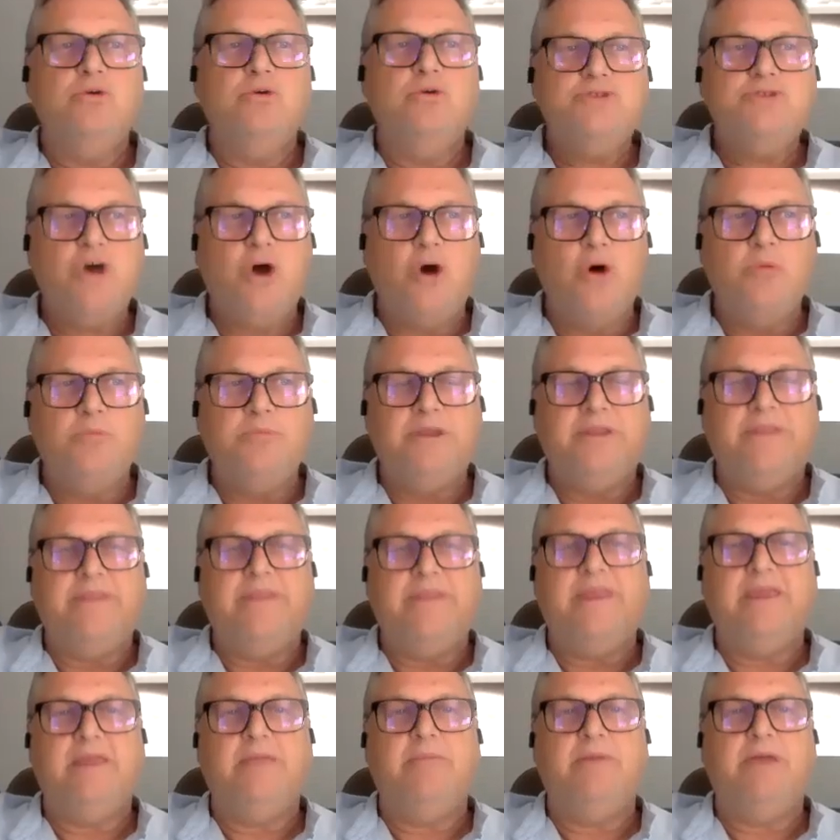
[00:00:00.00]
take? Who's
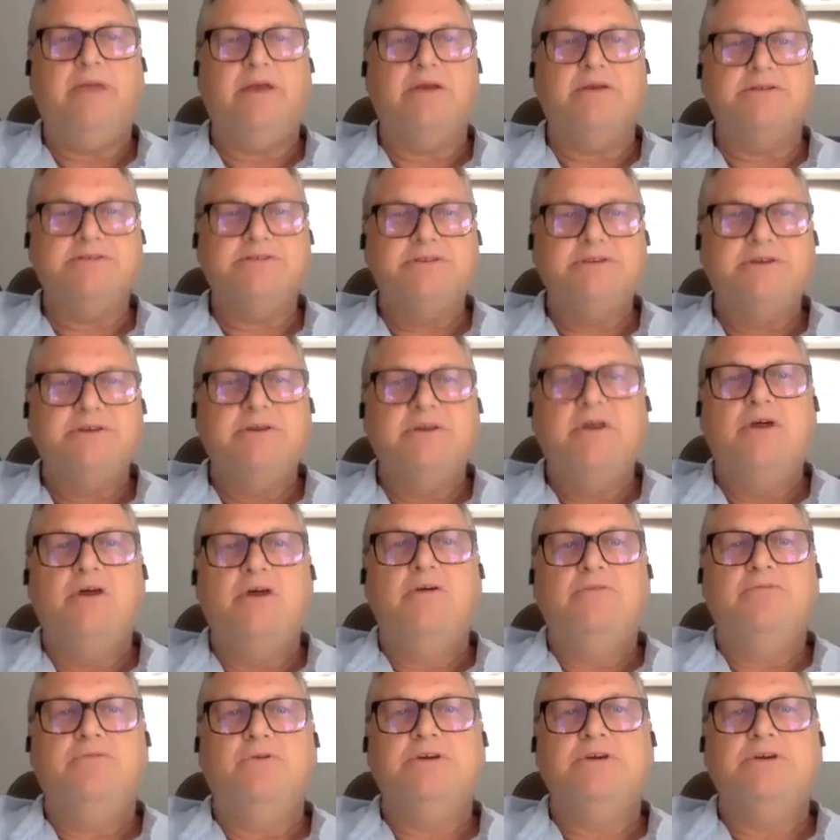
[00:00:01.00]
opening the emails?
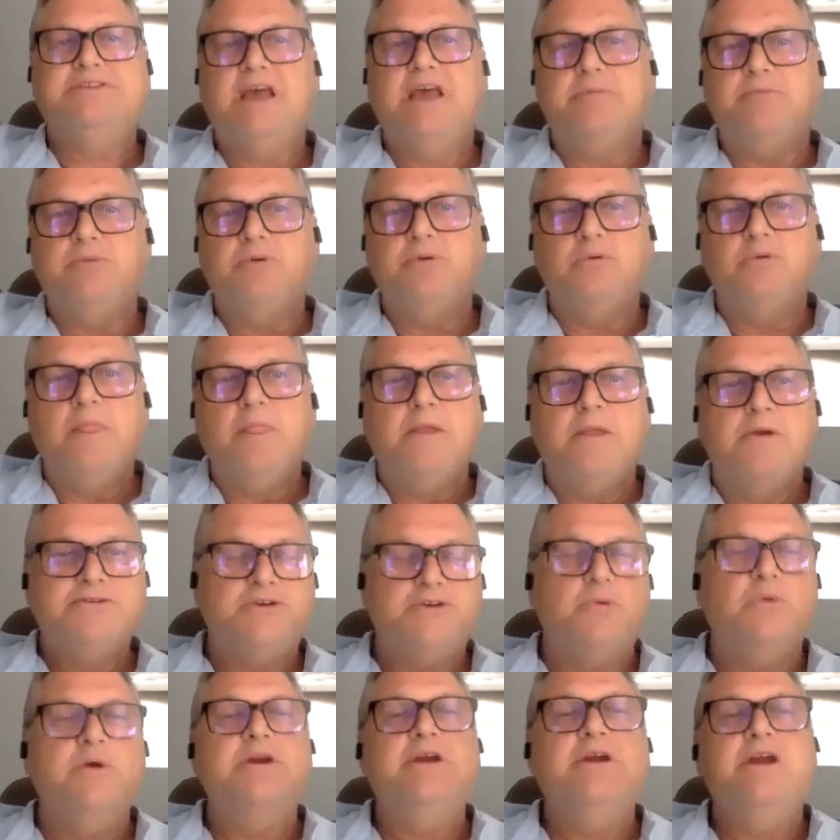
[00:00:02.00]
For example,
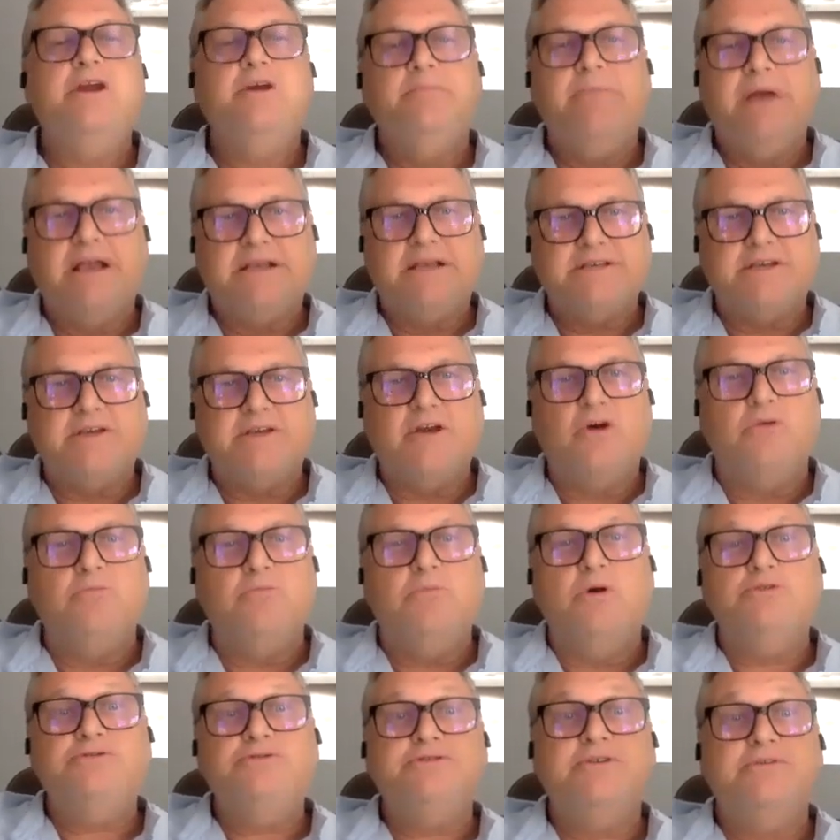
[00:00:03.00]
so we're here in
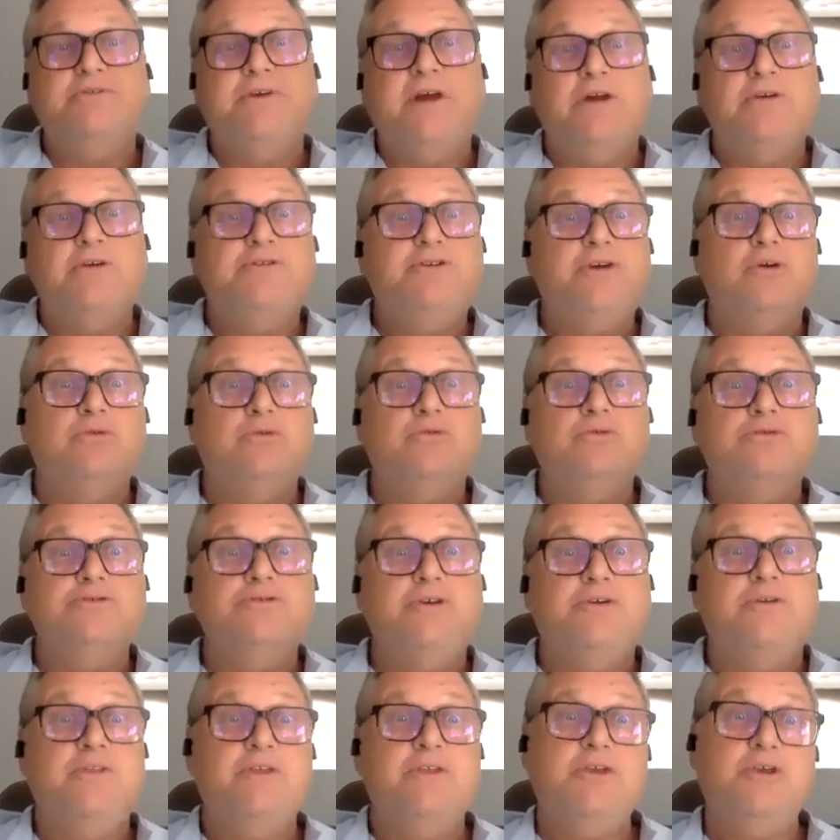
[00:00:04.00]
Mexico. Most of our
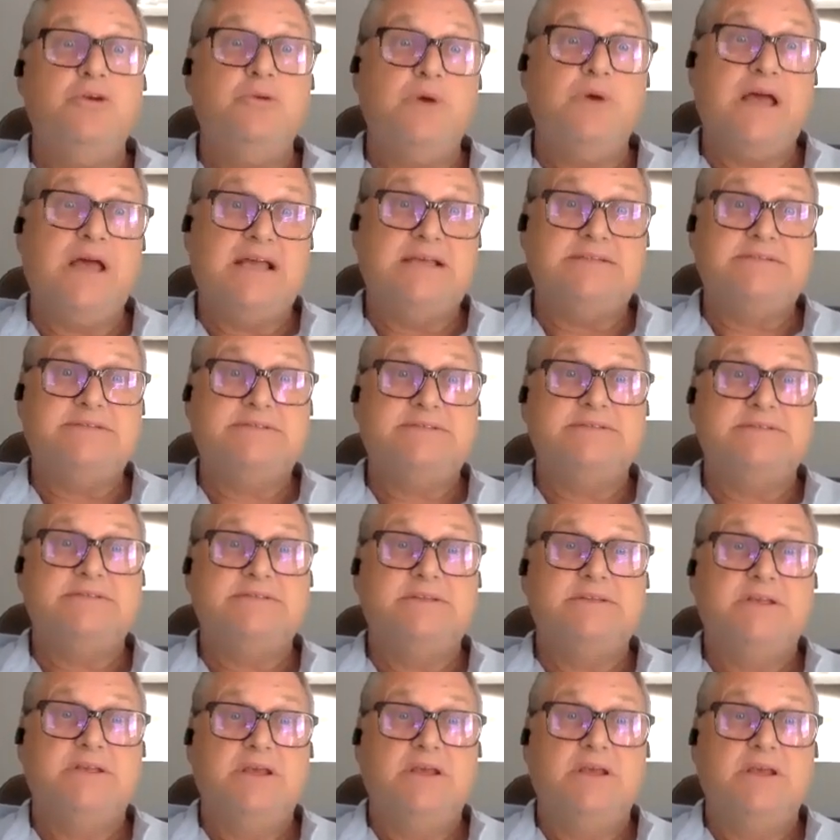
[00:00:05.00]
donors are in the
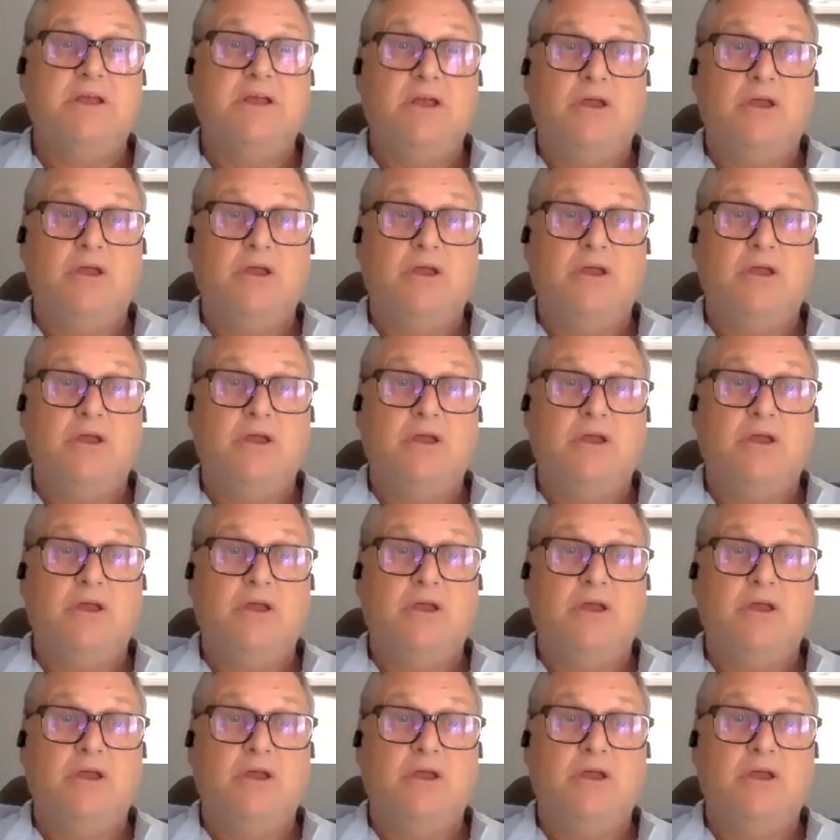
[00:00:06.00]
US.